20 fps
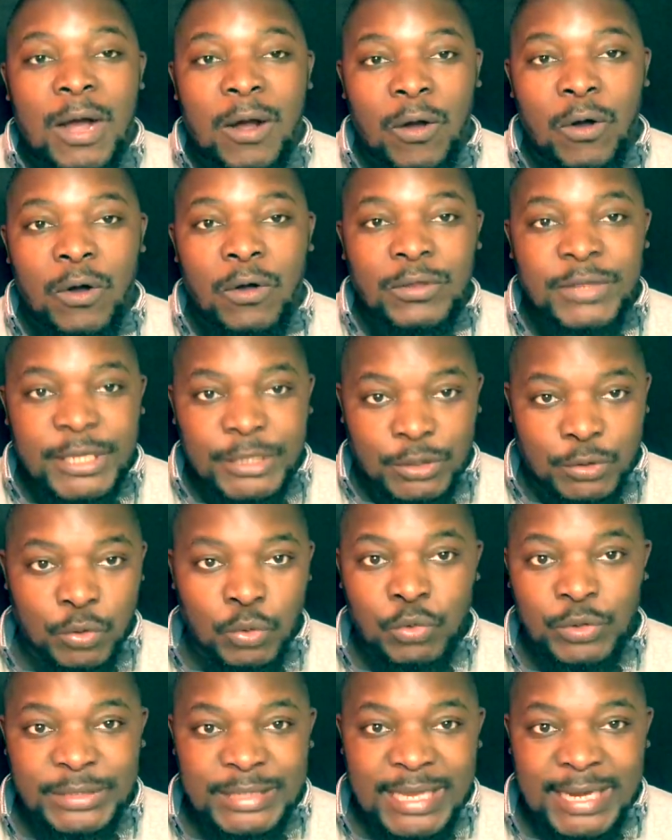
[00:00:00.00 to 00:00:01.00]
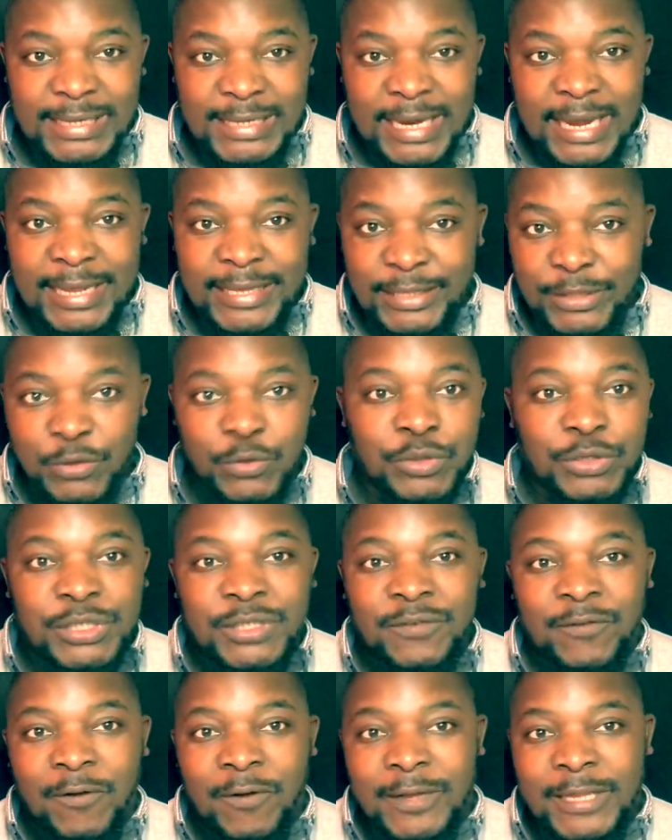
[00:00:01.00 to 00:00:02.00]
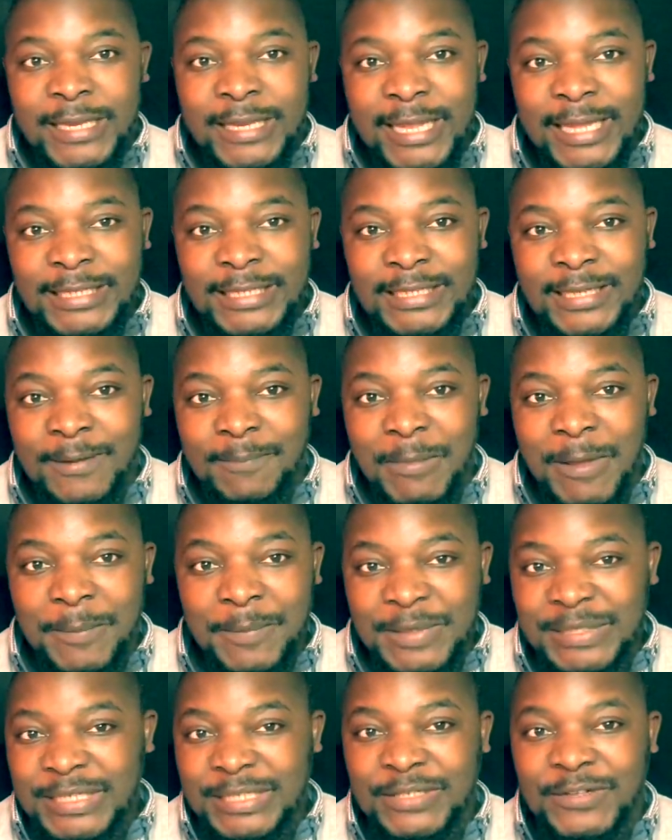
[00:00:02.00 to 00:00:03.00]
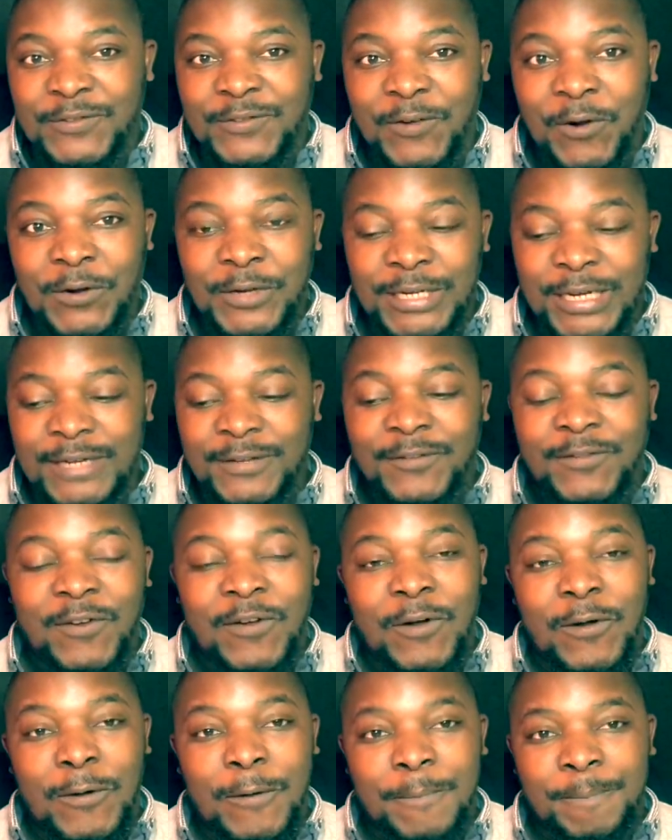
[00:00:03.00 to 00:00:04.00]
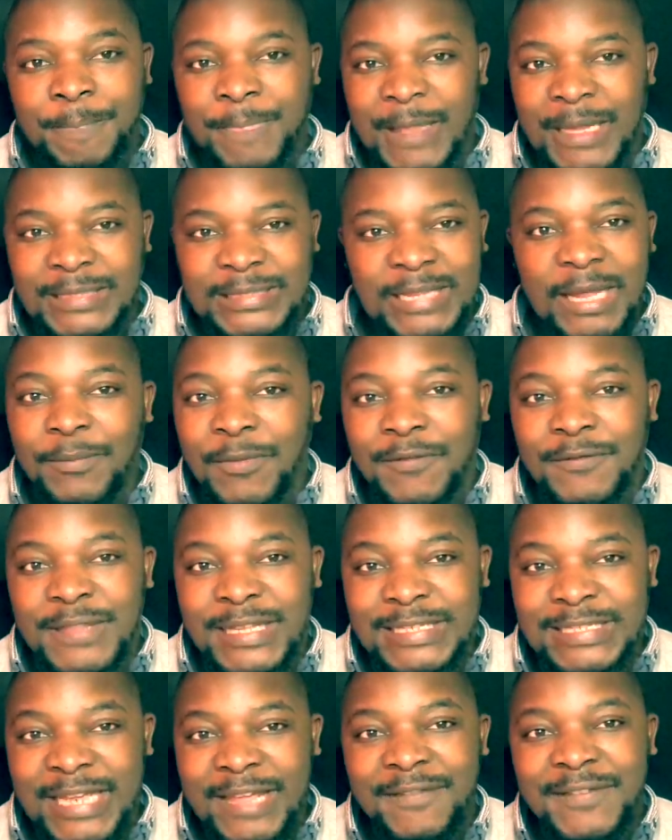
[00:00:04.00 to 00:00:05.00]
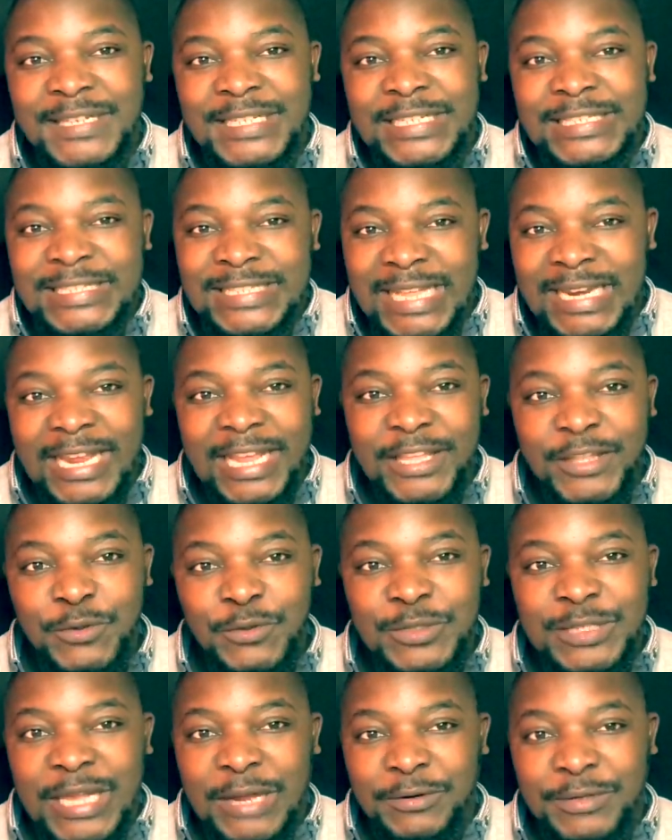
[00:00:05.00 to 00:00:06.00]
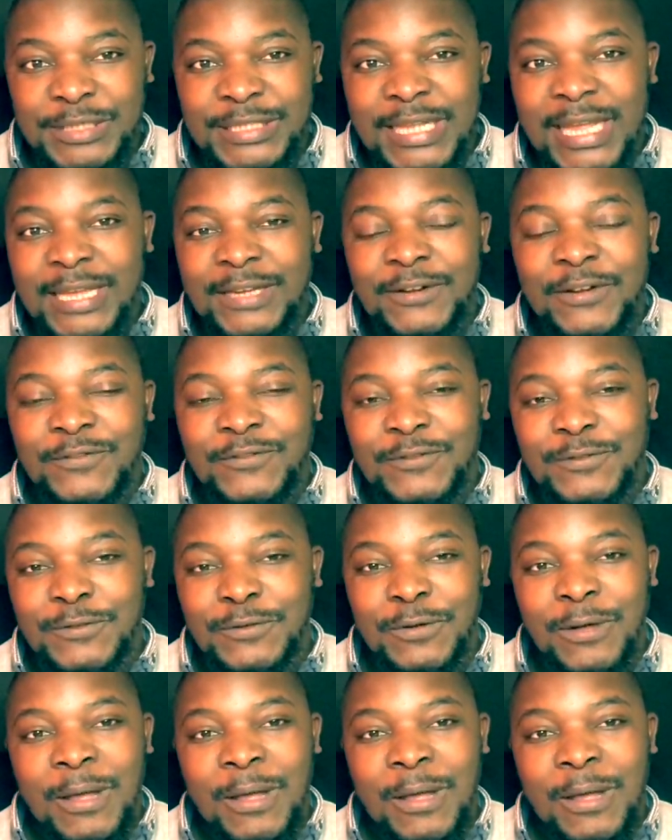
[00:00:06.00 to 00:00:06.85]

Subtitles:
all the tools that I use for creating my pieces of content, for some of the services that I use outside of